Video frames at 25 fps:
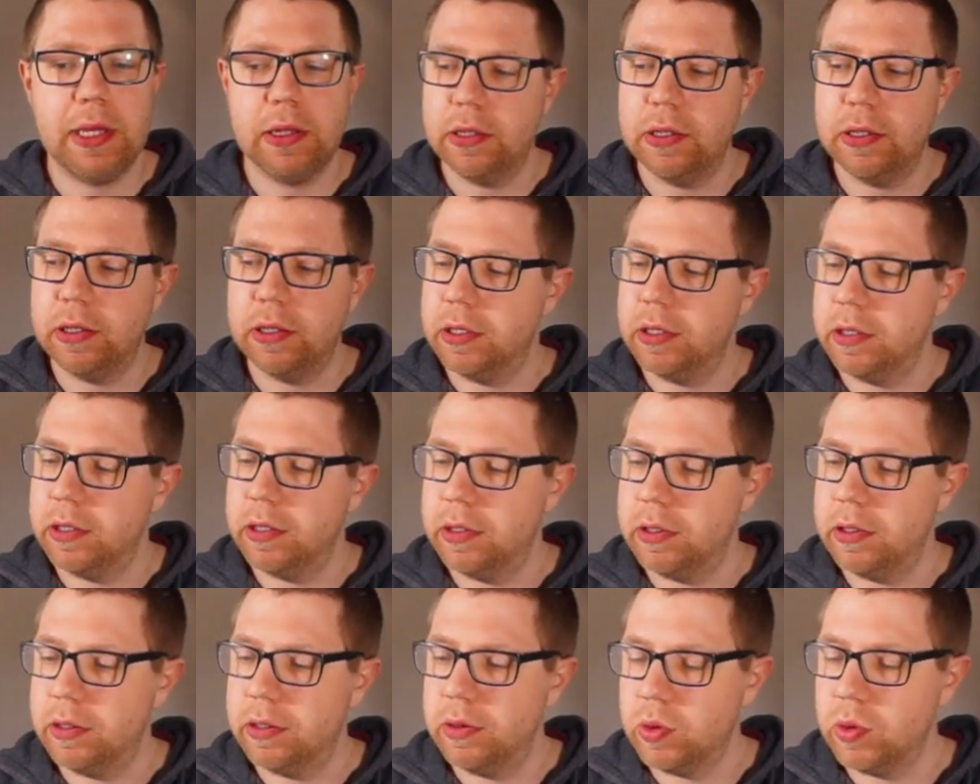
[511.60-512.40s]

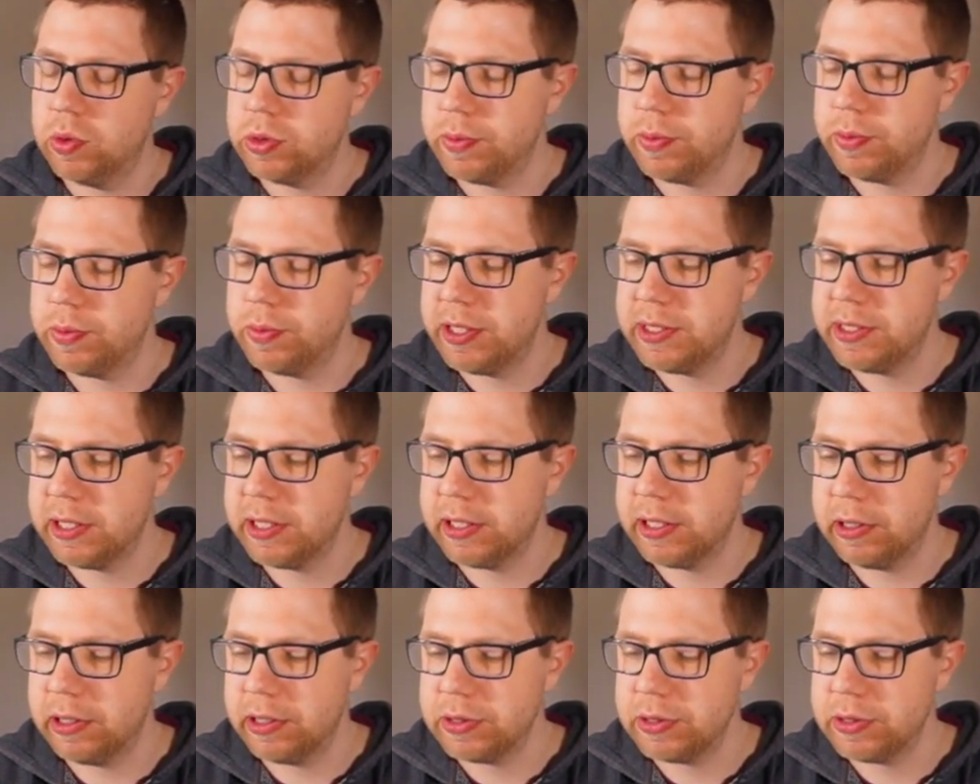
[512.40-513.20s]
uh, automating
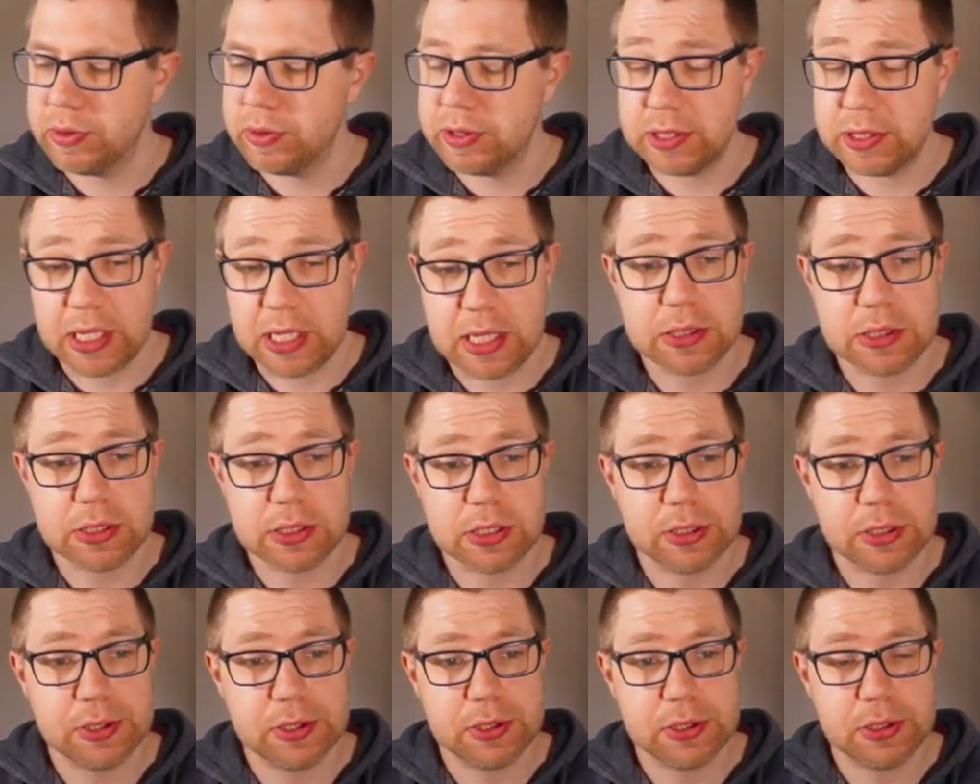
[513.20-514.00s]
lights with
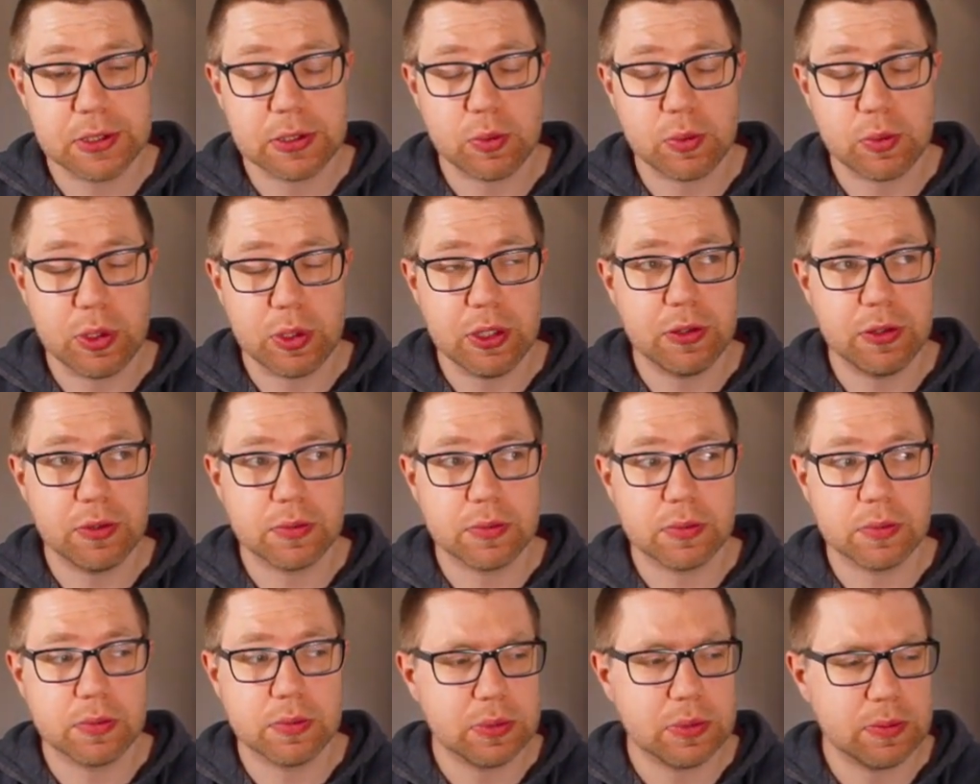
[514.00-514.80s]
sensors, with
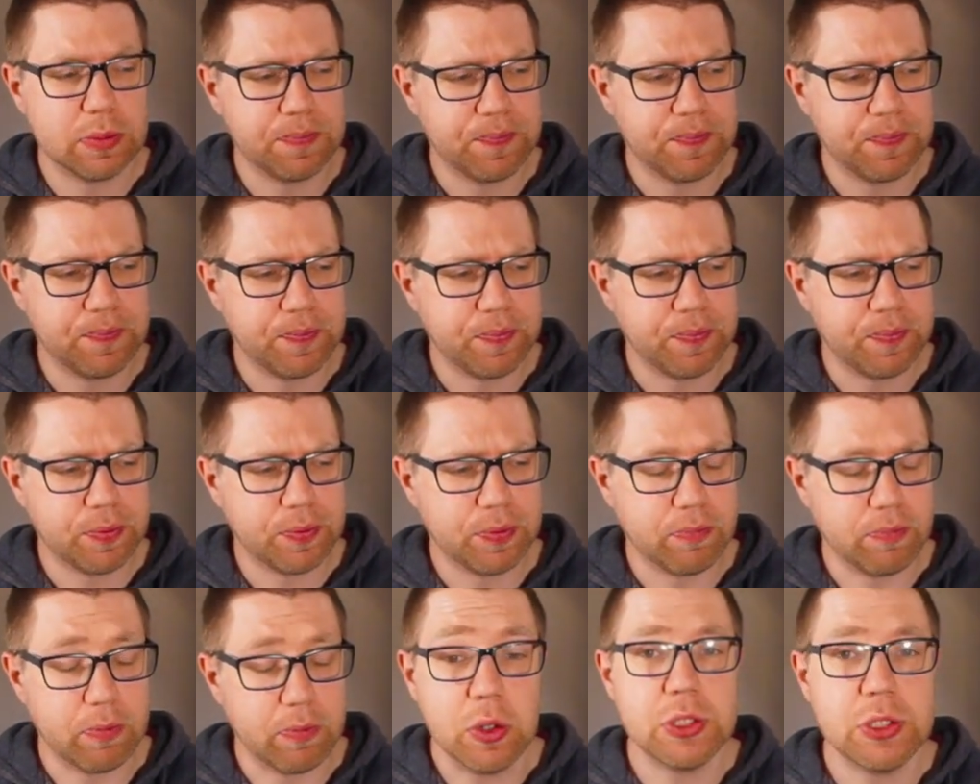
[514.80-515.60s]

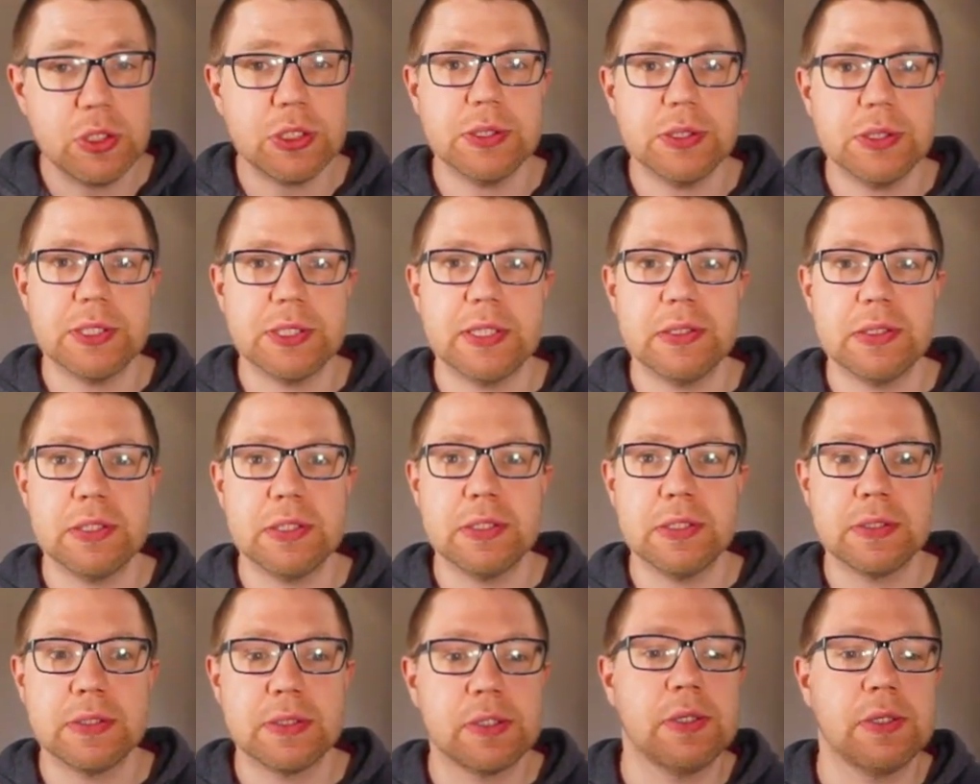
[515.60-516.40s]
motion
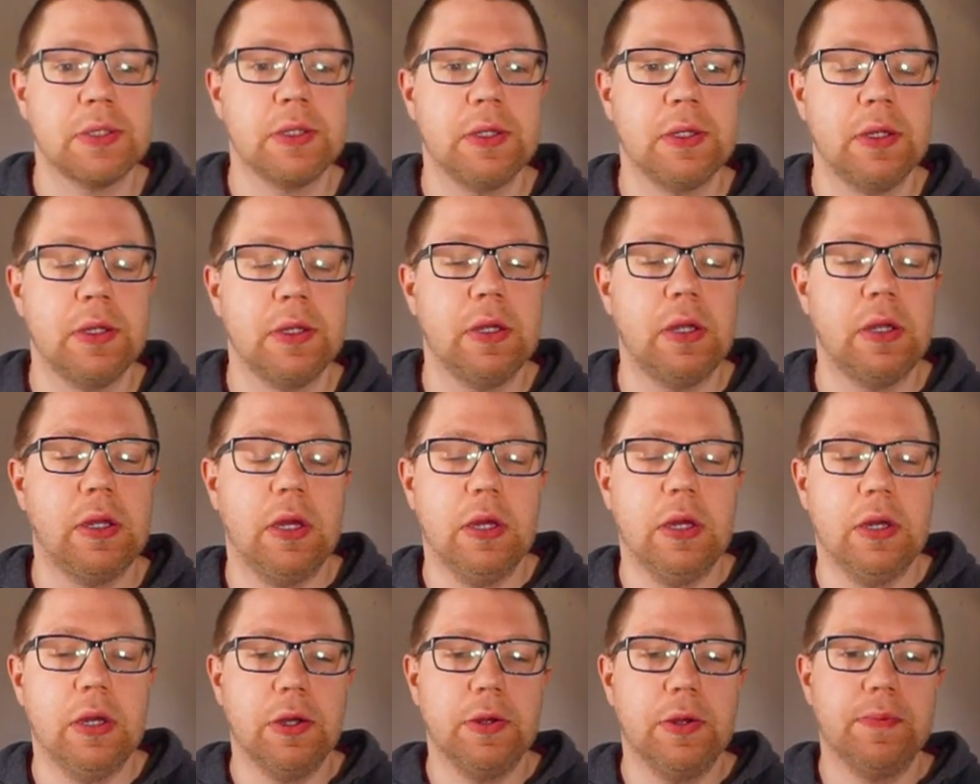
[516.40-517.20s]
sensors,
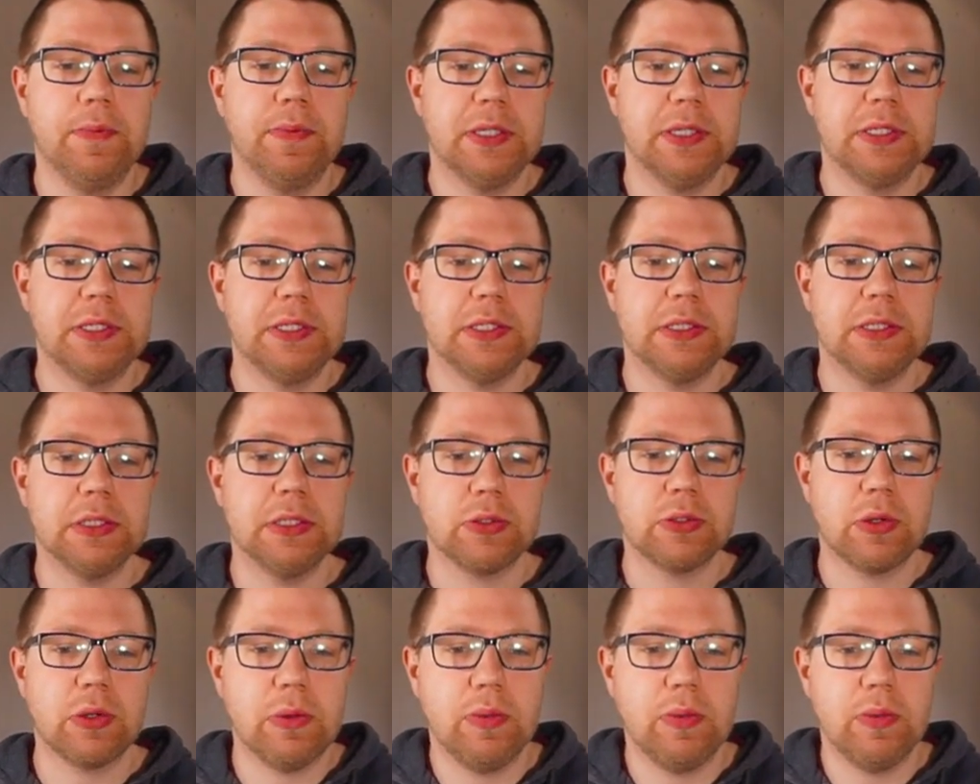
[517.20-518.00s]
um, this is the
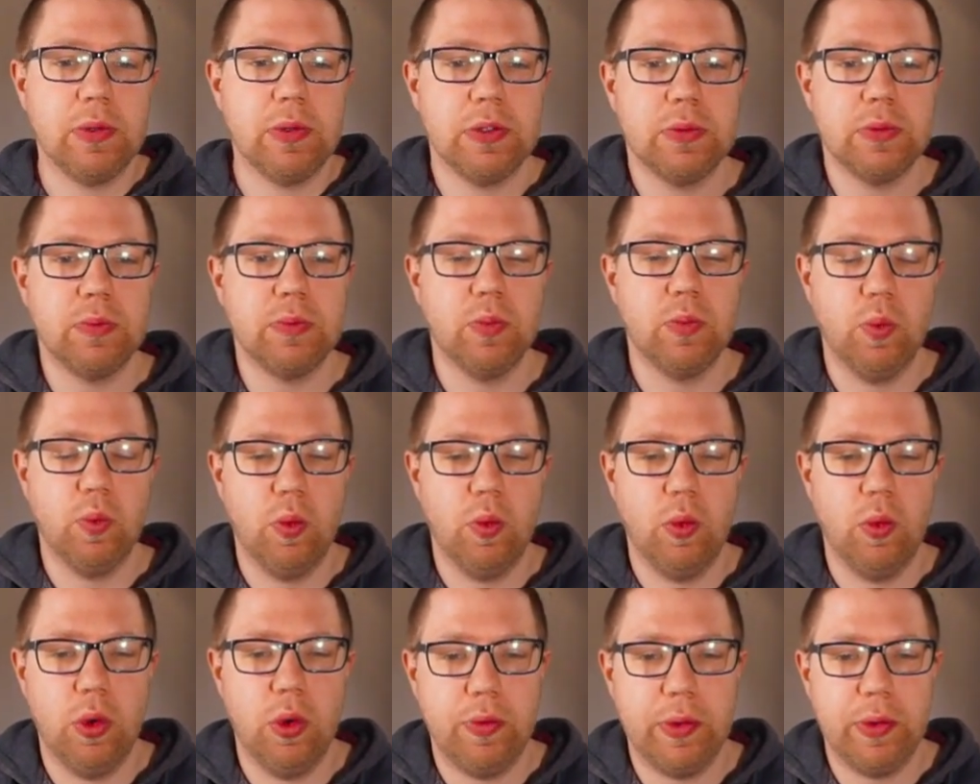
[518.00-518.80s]
script that we
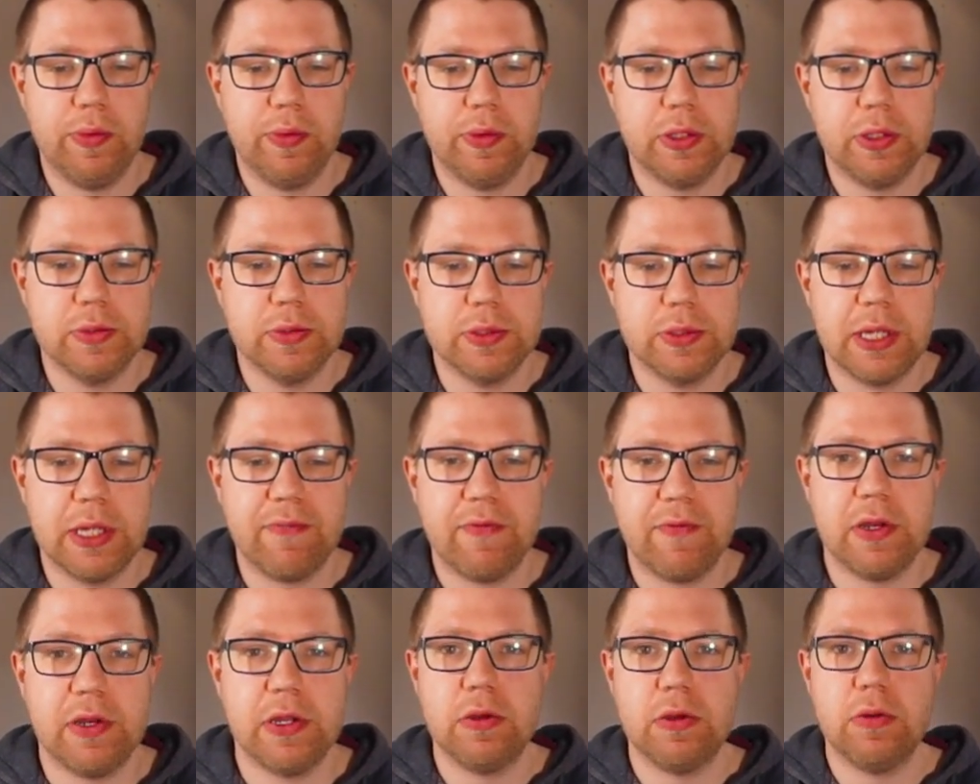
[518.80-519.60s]
probably use using that
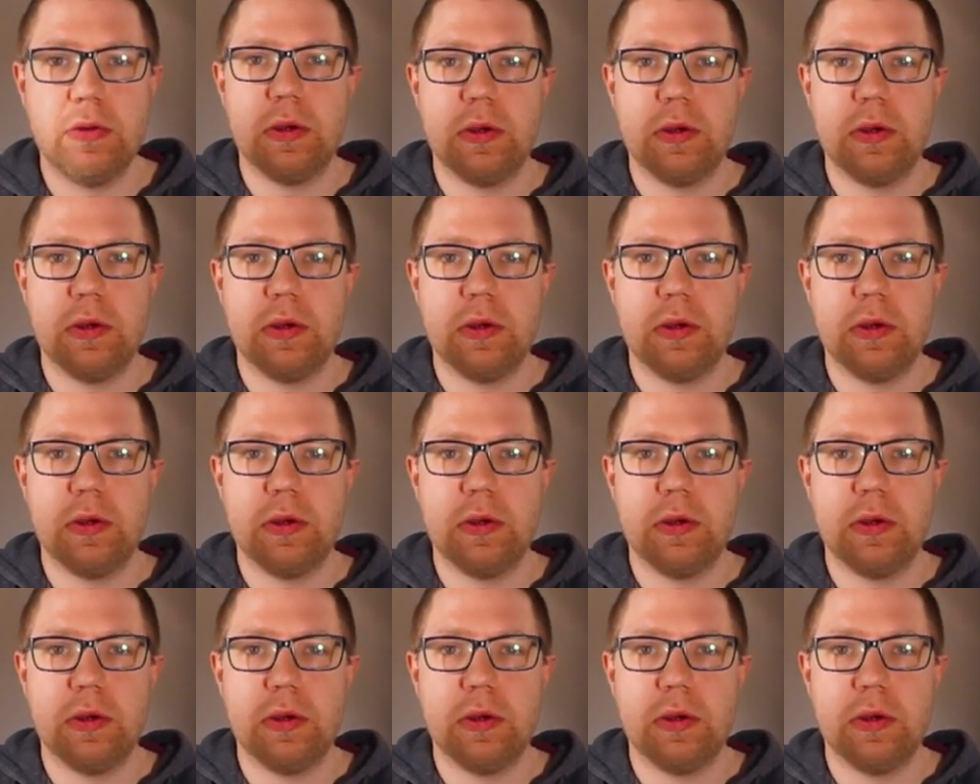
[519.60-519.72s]
video.